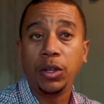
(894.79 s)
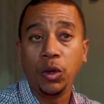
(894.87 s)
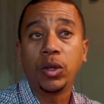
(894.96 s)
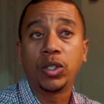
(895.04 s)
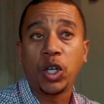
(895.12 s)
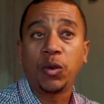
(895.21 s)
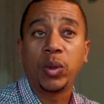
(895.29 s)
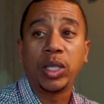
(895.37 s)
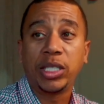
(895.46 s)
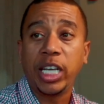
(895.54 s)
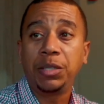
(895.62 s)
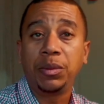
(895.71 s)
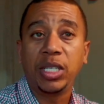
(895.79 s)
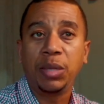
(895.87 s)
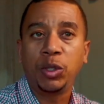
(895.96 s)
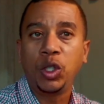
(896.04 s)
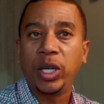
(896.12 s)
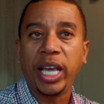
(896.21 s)
you can serve on an assessment team,
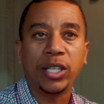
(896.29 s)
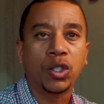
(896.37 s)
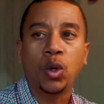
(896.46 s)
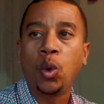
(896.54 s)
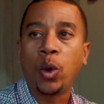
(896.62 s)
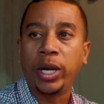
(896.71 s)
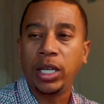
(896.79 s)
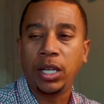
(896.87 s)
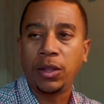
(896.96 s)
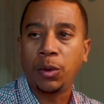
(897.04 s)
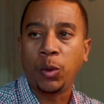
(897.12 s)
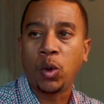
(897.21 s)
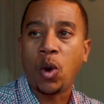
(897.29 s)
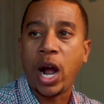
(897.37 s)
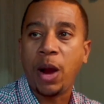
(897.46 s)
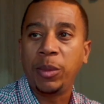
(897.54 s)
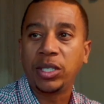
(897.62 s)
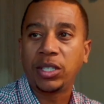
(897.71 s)
but you can't score any of the
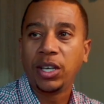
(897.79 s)
requirements.